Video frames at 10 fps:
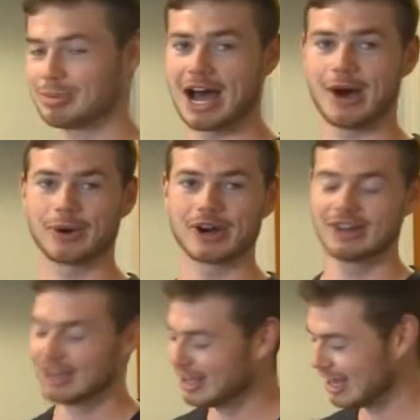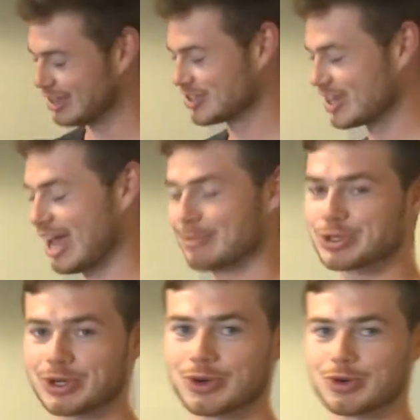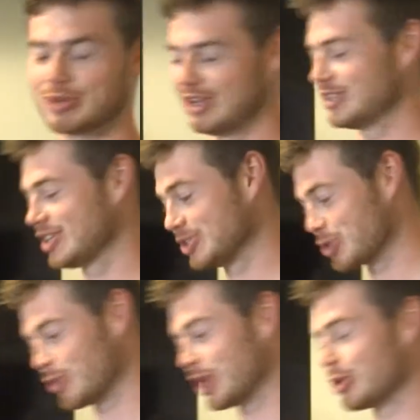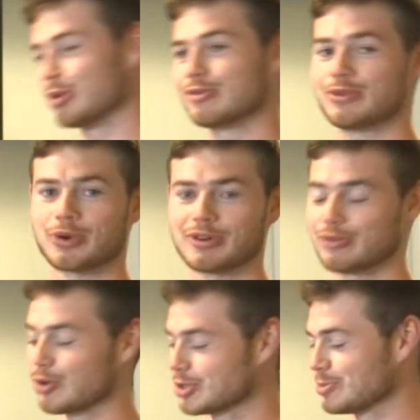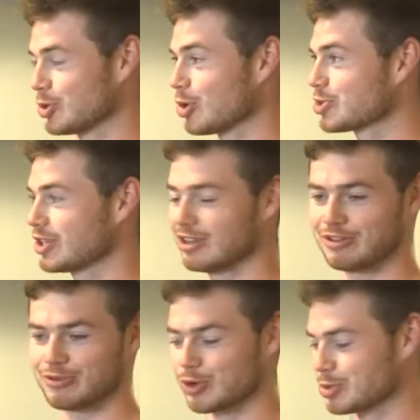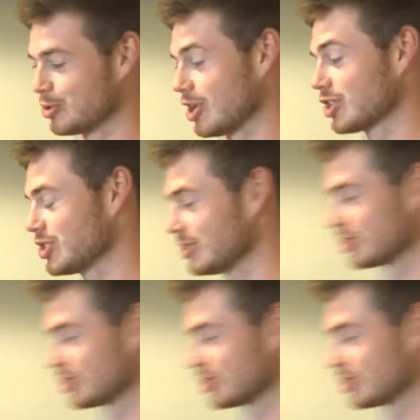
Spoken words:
power, and this hamstring group is critical for force absorption and force production.